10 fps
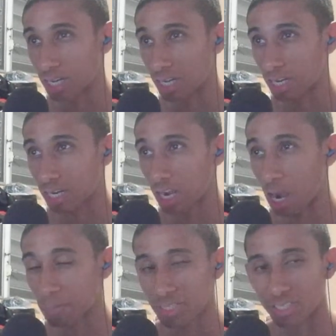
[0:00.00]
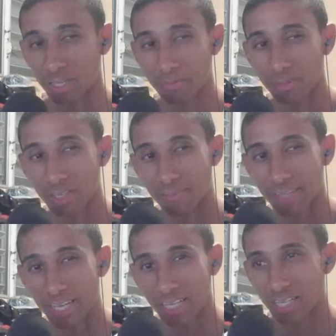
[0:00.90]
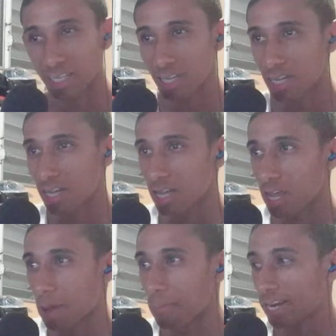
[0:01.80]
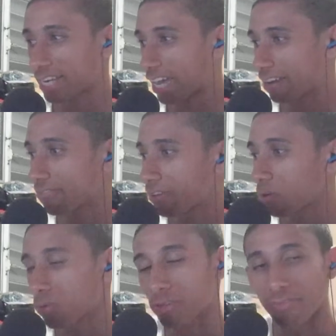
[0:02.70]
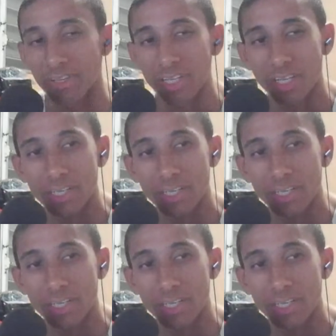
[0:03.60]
copy something of that, but it kind of failed with the Vita.